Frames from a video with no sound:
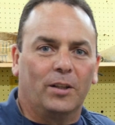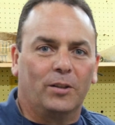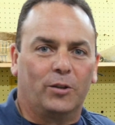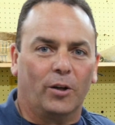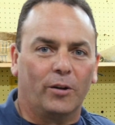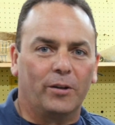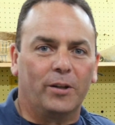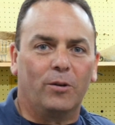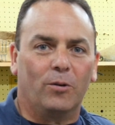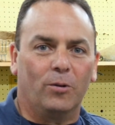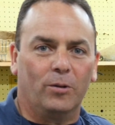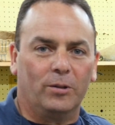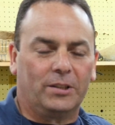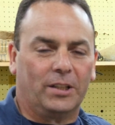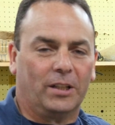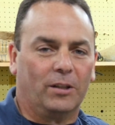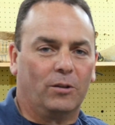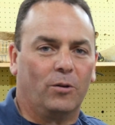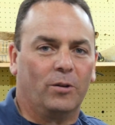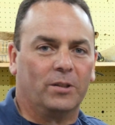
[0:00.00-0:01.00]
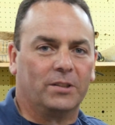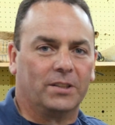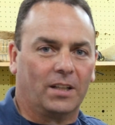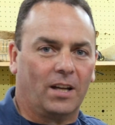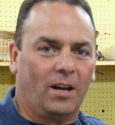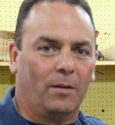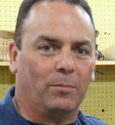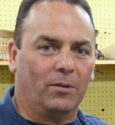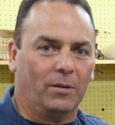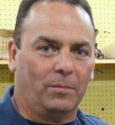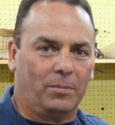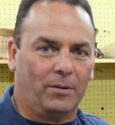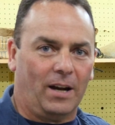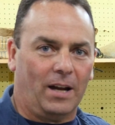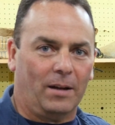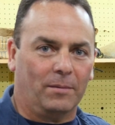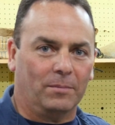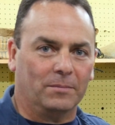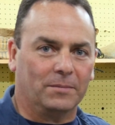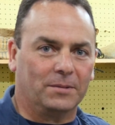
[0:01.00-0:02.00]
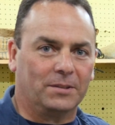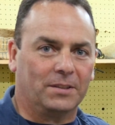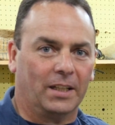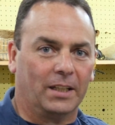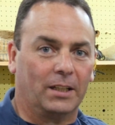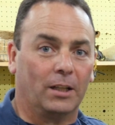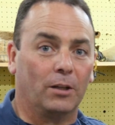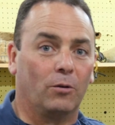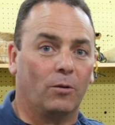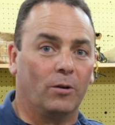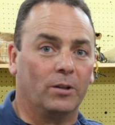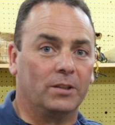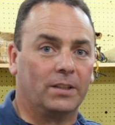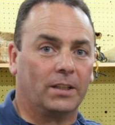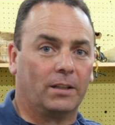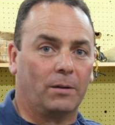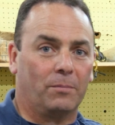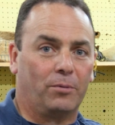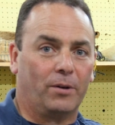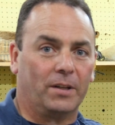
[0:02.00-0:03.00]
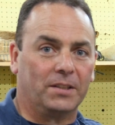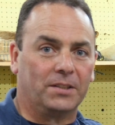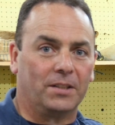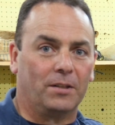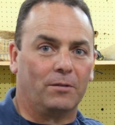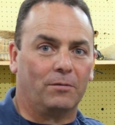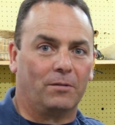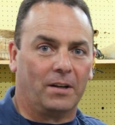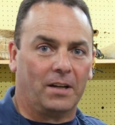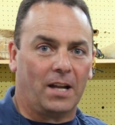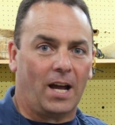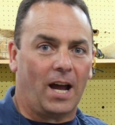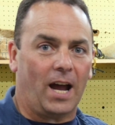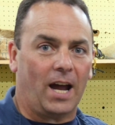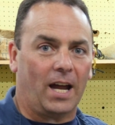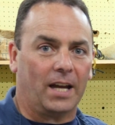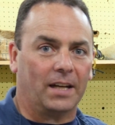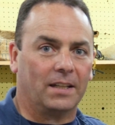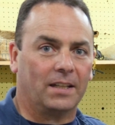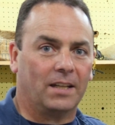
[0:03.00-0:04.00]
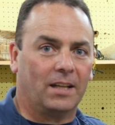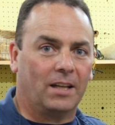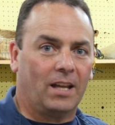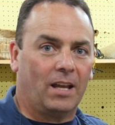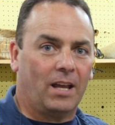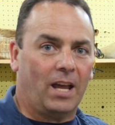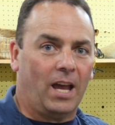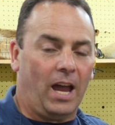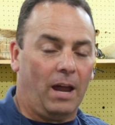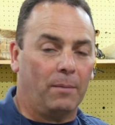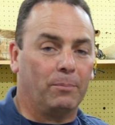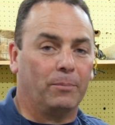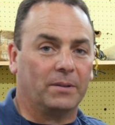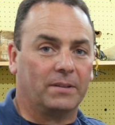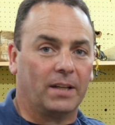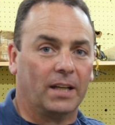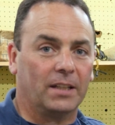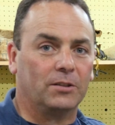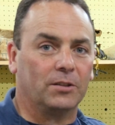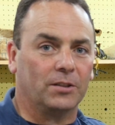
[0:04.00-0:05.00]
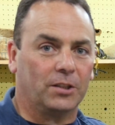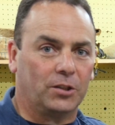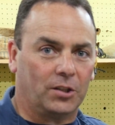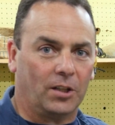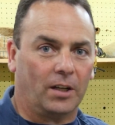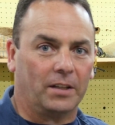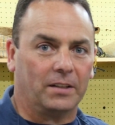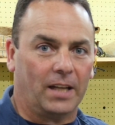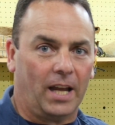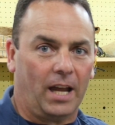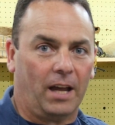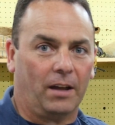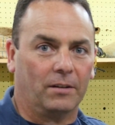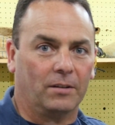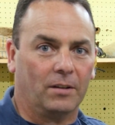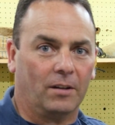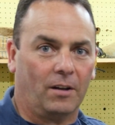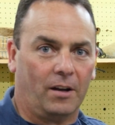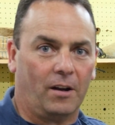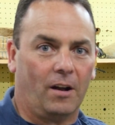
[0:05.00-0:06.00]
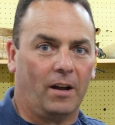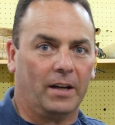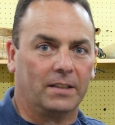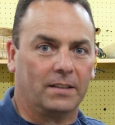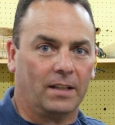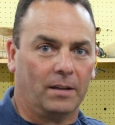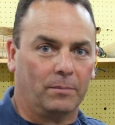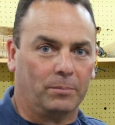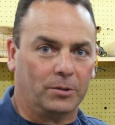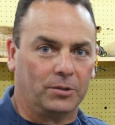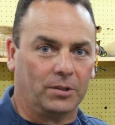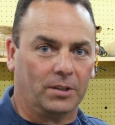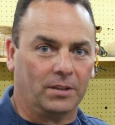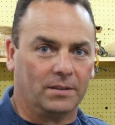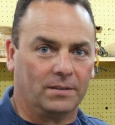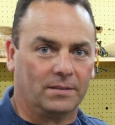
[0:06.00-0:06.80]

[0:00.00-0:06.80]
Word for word: Dirty coolers can cause a couple of problems. They can cause the compressor to run hot and potentially shut down on high temperature.